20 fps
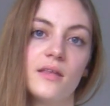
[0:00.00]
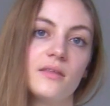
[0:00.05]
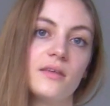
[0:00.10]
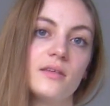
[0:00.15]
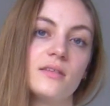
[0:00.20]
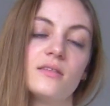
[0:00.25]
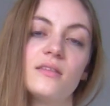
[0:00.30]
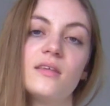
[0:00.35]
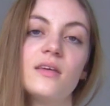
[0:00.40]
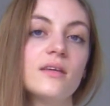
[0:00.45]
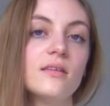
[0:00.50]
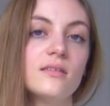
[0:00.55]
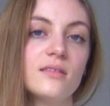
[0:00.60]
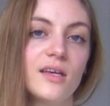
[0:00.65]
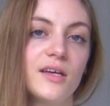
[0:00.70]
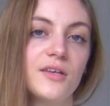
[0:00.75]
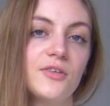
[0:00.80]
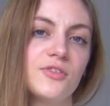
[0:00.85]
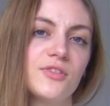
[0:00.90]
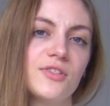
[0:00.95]
these things
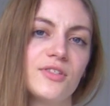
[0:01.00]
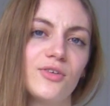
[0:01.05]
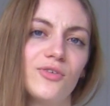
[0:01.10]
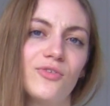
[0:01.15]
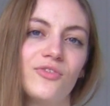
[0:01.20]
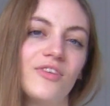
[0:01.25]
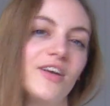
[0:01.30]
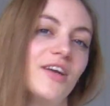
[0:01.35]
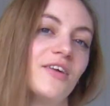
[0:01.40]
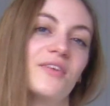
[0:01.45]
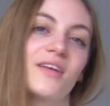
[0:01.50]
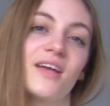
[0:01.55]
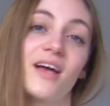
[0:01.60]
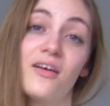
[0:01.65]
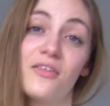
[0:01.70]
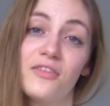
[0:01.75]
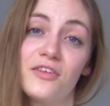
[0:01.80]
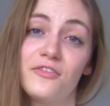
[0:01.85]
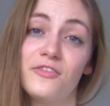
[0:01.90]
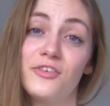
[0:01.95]
and are still very
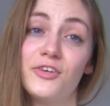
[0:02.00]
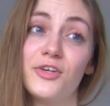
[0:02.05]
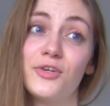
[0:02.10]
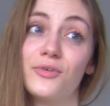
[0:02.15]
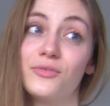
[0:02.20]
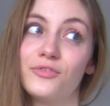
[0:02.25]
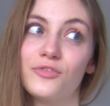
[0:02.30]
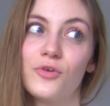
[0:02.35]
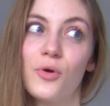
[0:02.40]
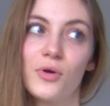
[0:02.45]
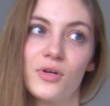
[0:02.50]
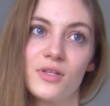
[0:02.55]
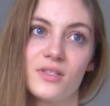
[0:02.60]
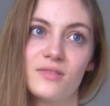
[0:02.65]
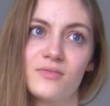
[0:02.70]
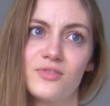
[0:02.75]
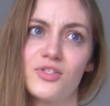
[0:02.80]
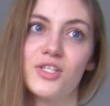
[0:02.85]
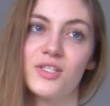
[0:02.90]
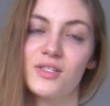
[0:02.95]
healthy for you, of
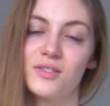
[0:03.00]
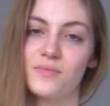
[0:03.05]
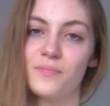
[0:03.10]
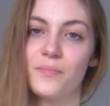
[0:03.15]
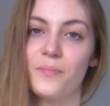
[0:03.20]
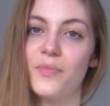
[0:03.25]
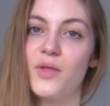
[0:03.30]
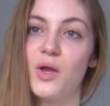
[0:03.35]
course. Just